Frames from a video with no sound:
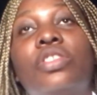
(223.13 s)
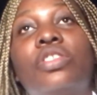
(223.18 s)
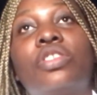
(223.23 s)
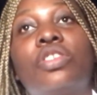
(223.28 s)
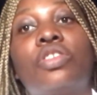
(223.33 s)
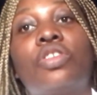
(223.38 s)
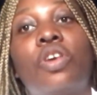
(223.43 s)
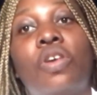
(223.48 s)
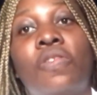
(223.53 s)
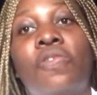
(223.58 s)

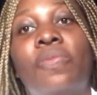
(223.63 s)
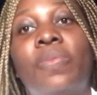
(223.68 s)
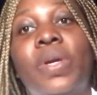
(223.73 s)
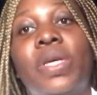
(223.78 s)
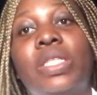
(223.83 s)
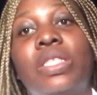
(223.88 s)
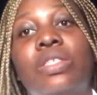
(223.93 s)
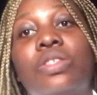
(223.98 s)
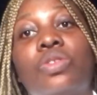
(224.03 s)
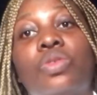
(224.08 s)
the
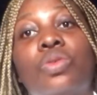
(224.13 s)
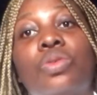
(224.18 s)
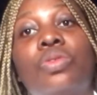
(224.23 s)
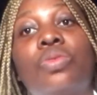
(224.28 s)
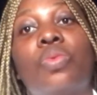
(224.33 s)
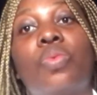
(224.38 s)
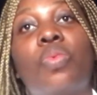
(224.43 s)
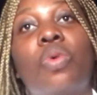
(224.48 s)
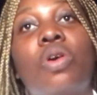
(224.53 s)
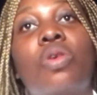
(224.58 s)
government is going
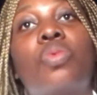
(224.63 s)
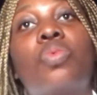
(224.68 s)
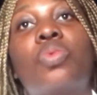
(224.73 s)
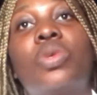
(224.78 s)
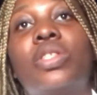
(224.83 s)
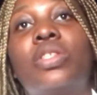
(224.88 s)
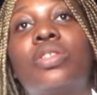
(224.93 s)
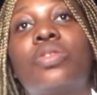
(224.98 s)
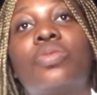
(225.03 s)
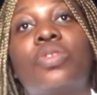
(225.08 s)
to work
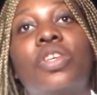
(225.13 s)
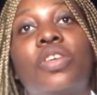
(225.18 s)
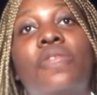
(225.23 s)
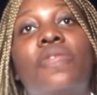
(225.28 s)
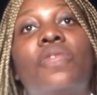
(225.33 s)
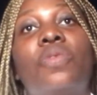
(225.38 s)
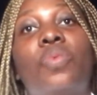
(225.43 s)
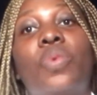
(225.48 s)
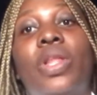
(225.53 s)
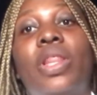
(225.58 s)
with to
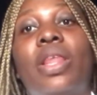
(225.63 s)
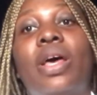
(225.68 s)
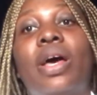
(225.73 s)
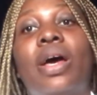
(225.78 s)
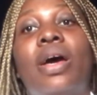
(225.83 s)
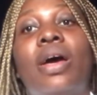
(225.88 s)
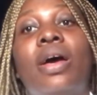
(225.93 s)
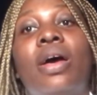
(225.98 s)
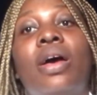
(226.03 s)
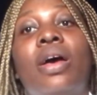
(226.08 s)
give you
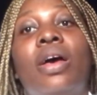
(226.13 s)
whether